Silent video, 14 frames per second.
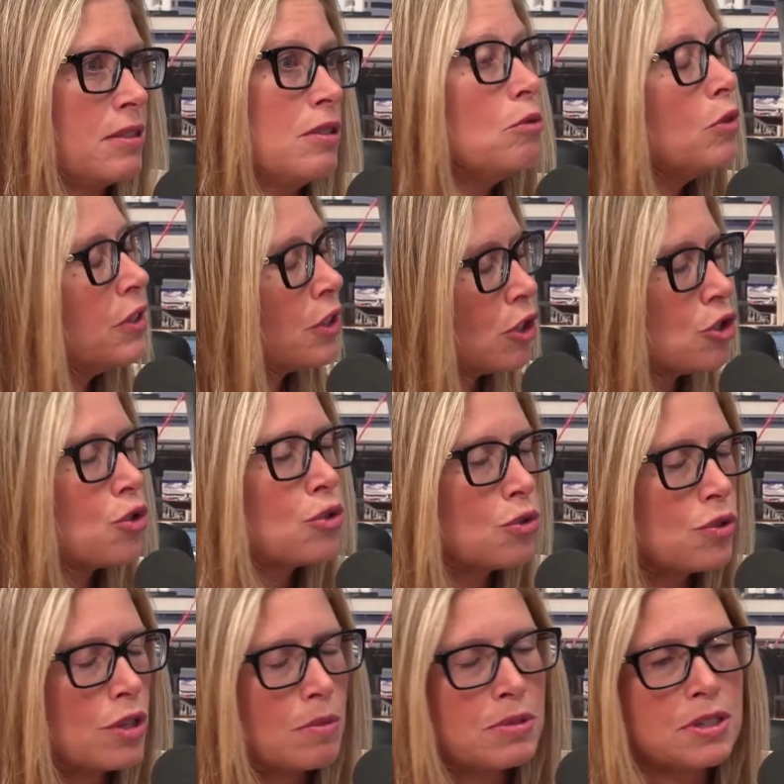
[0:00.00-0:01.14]
with a controlled 2
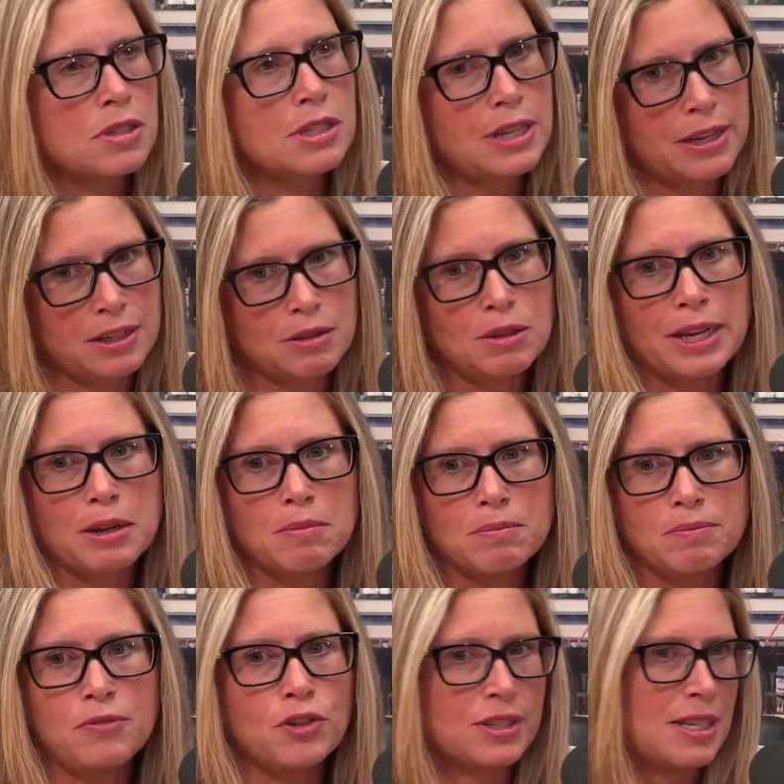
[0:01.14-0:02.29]
substance, like
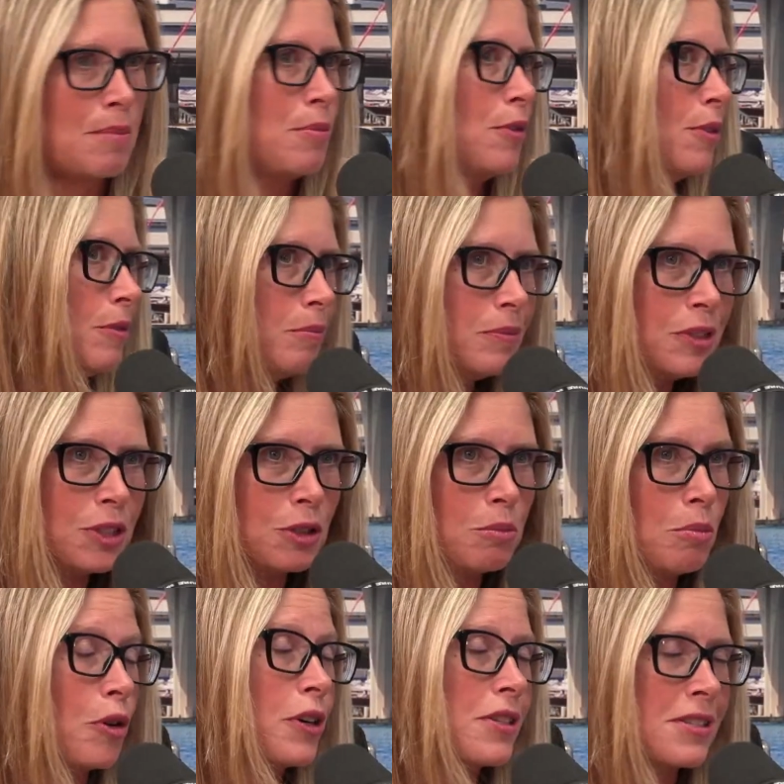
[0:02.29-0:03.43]
for example,
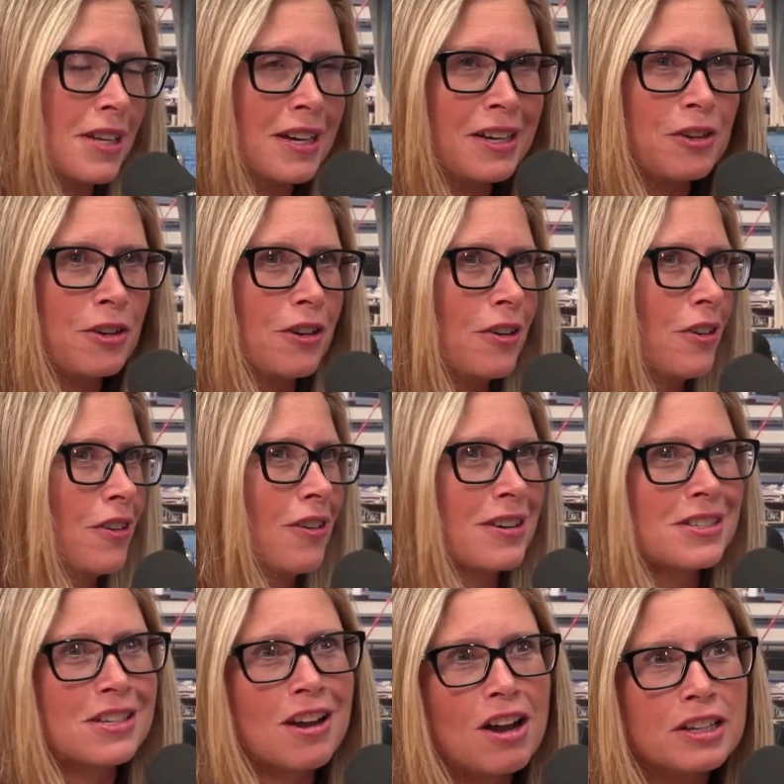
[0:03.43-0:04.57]
Percocet or
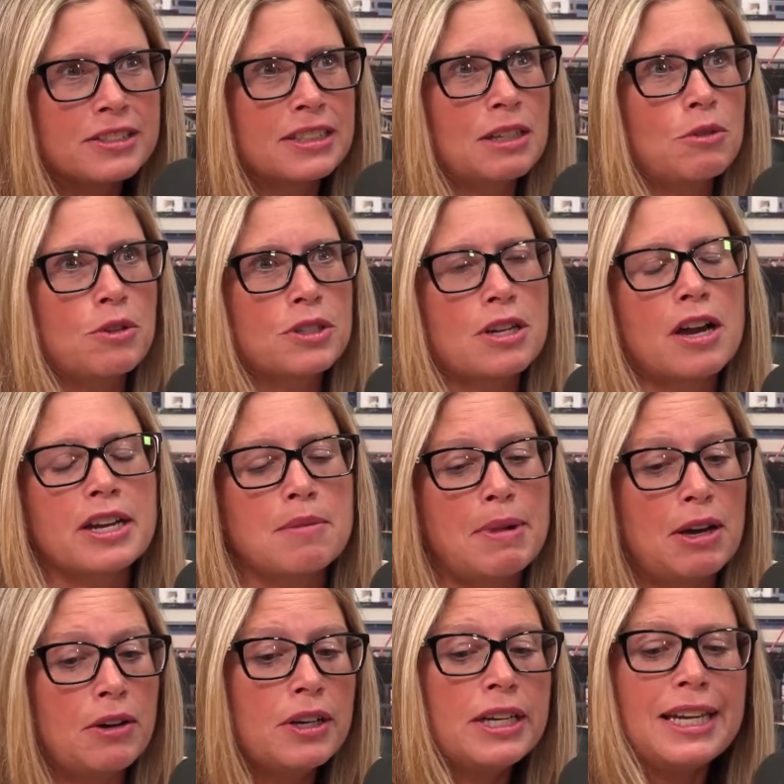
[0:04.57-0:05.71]
OxyContin that we were talking
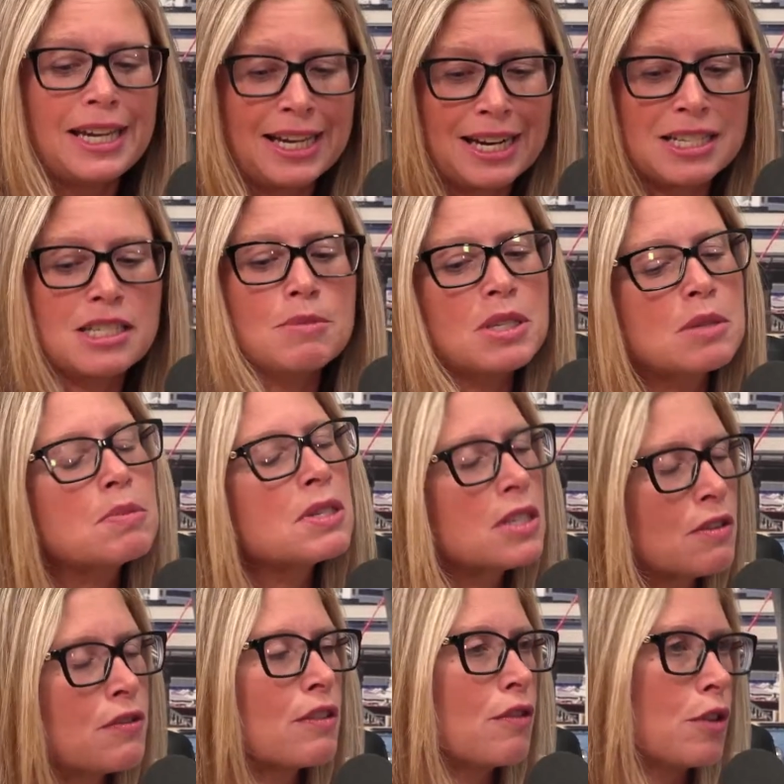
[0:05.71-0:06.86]
about, it has to be
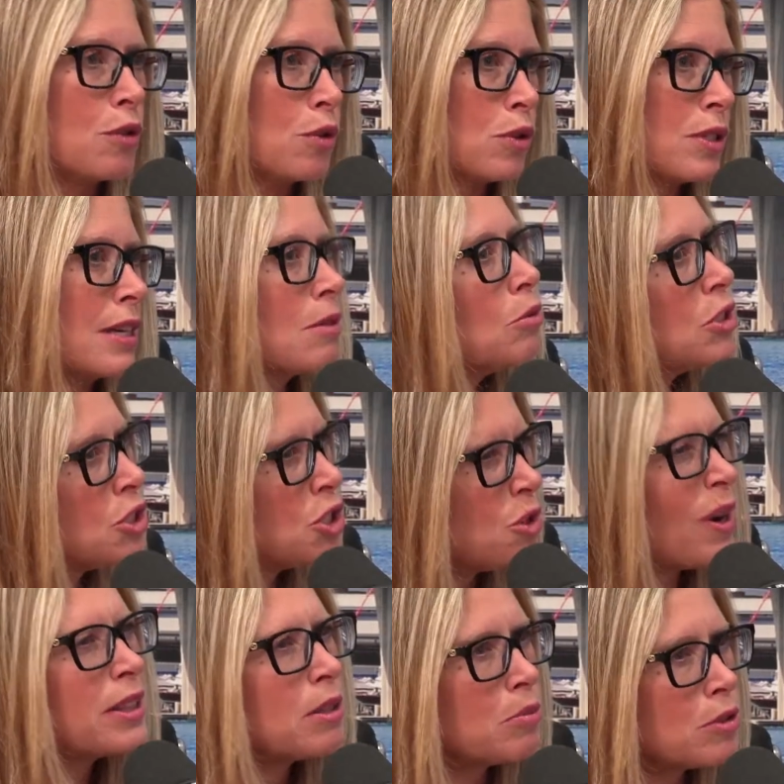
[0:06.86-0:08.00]
specific for those. Like once you
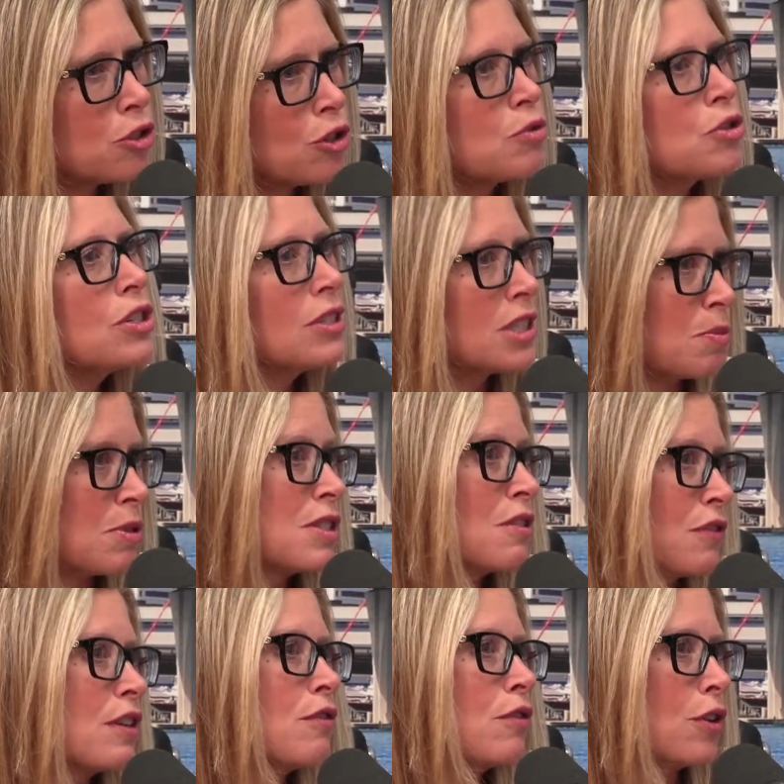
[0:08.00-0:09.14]
write the prescription, it's
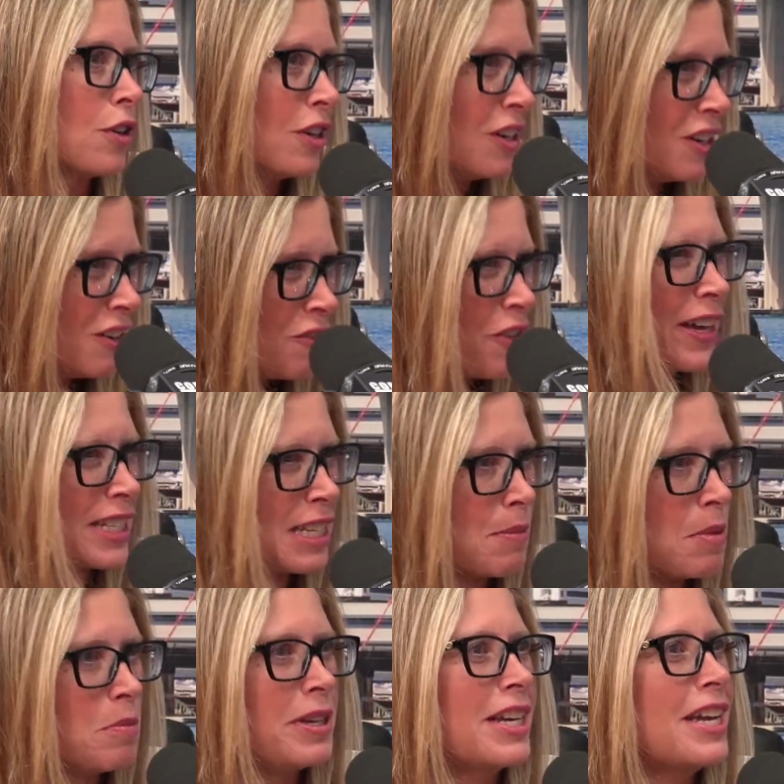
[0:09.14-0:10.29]
specific for that type
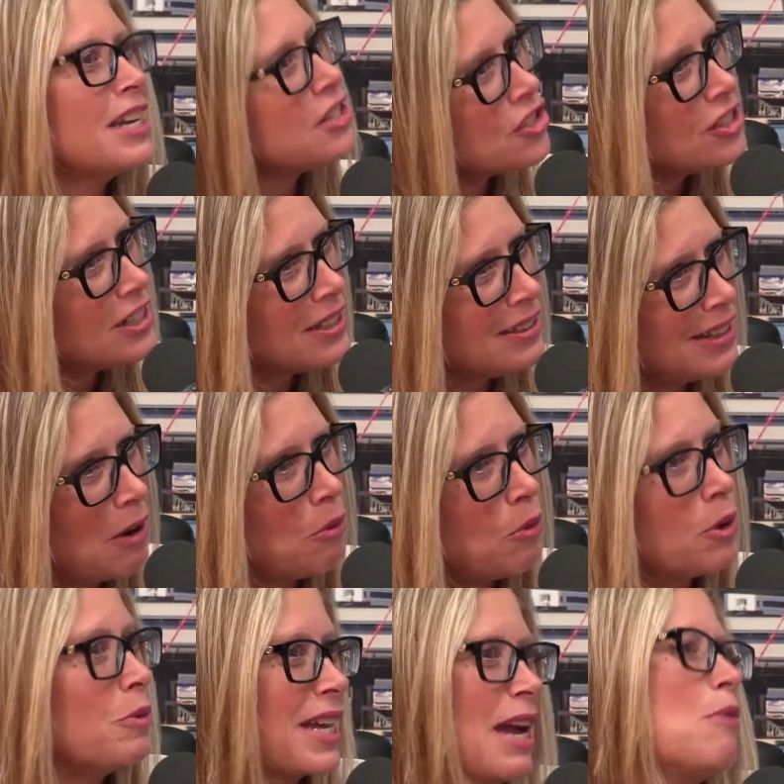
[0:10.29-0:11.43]
of medication, and that
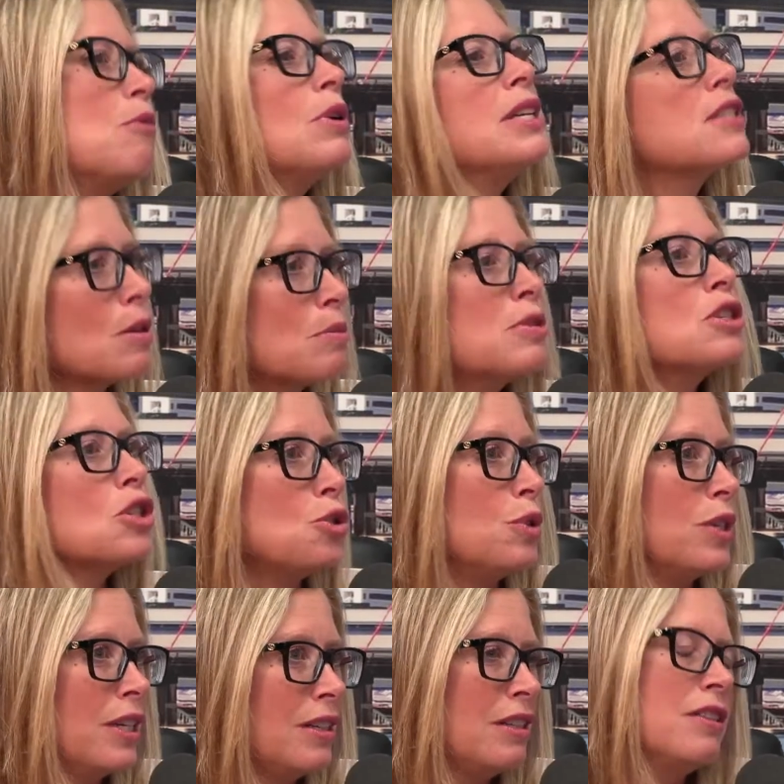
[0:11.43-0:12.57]
one we can't really substitute
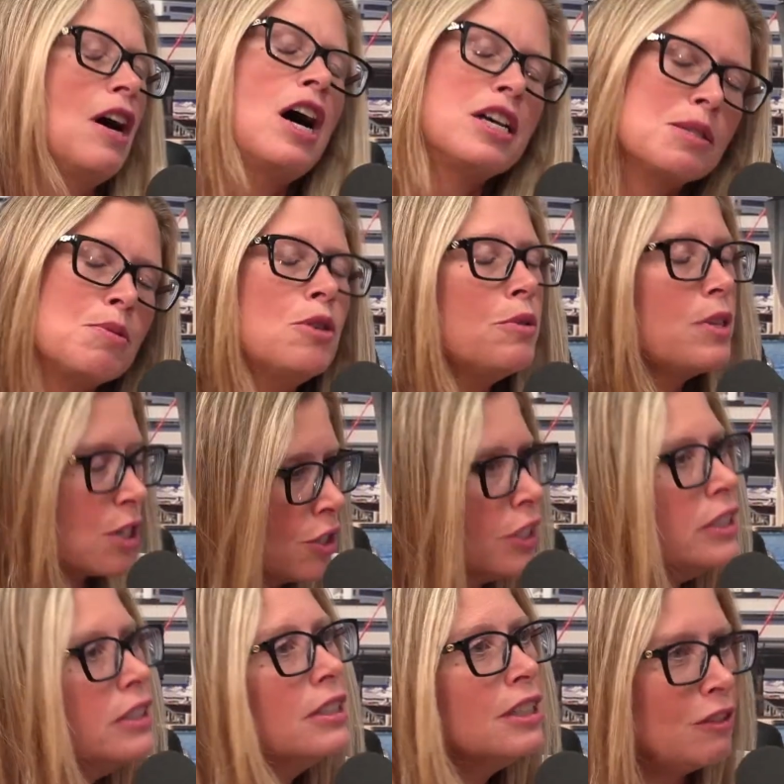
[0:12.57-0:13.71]
it. In the hospital we
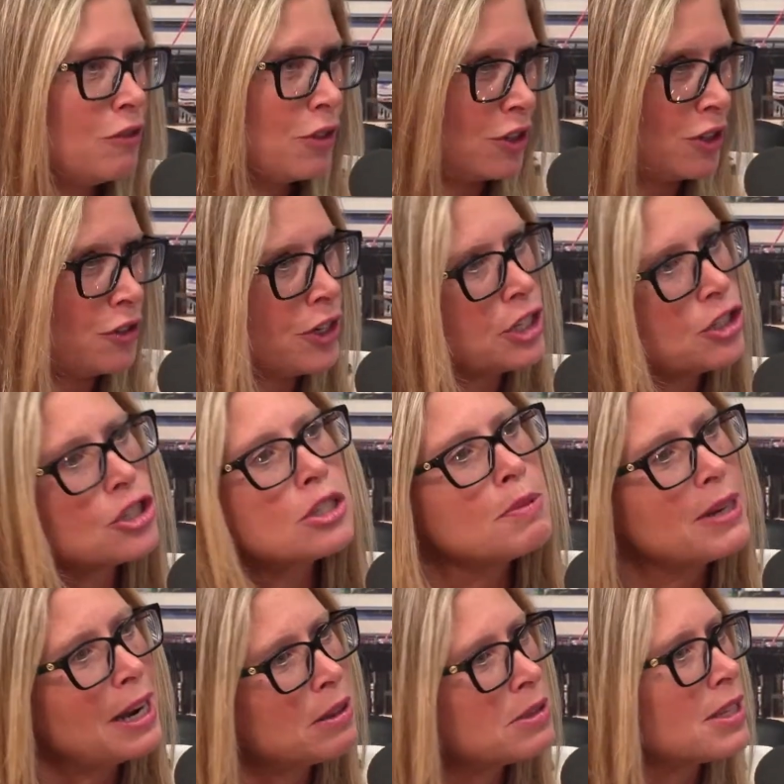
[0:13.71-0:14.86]
could for other agents,
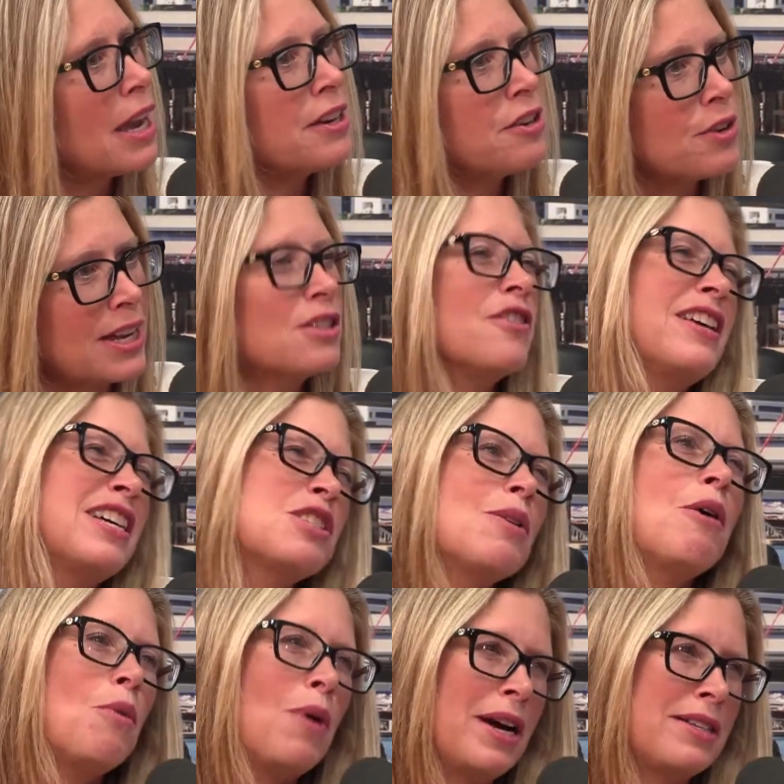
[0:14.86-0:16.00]
but outside you can't. So that's
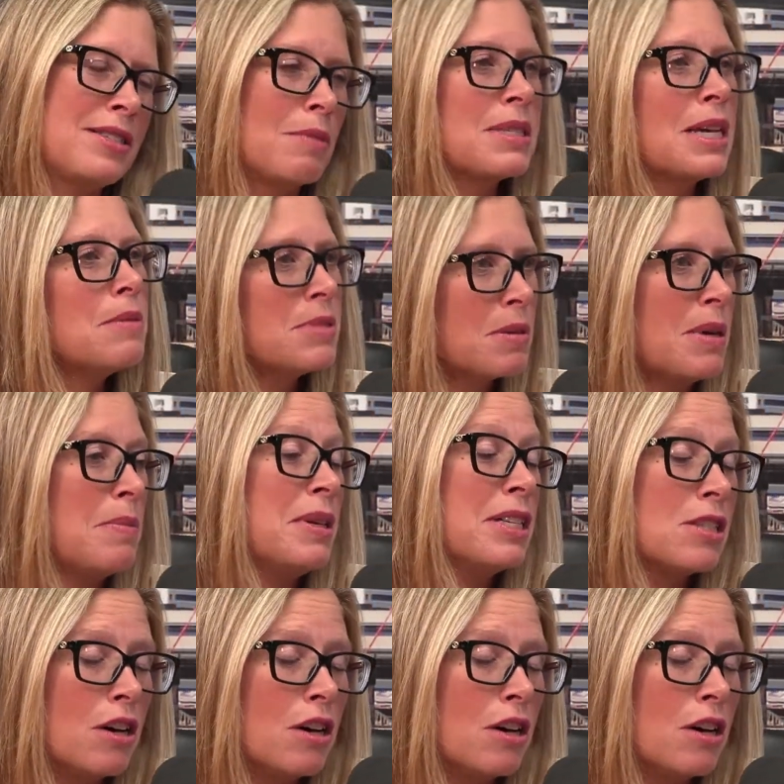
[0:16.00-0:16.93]
why it's sometimes it may be tough.